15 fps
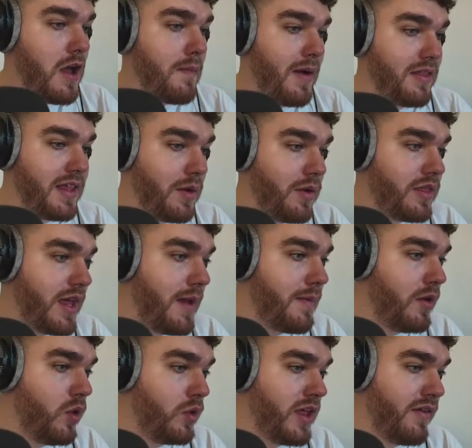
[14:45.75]
But I think with him
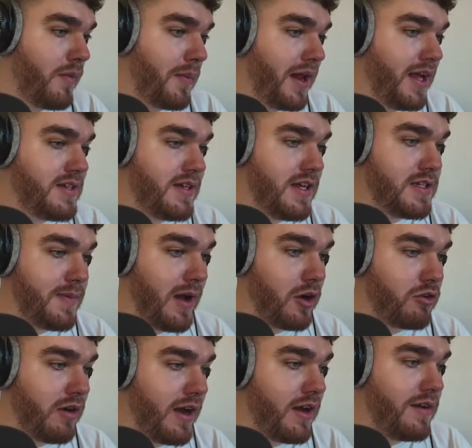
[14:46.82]
and all the other players, it is about
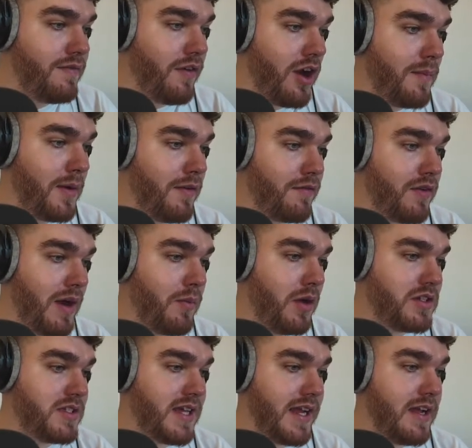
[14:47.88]
creating an environment and
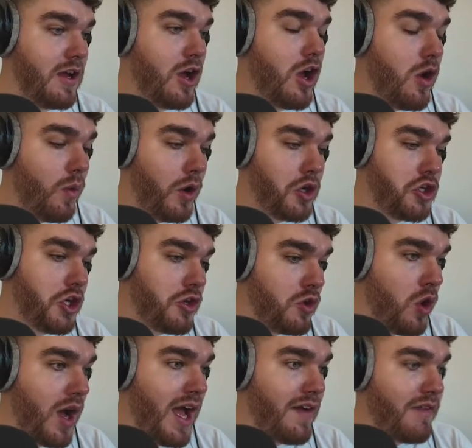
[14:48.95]
framework to say, well, you should
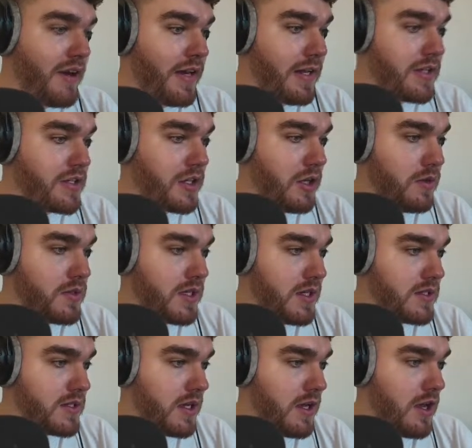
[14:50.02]
not have any
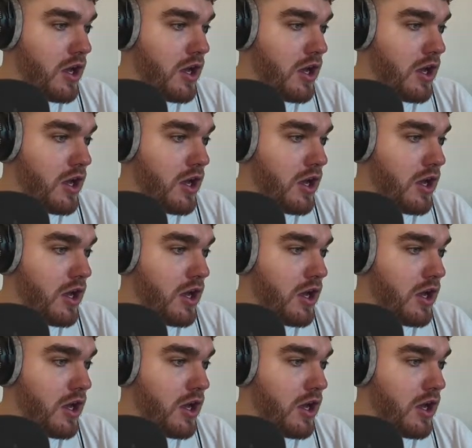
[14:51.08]
excuses.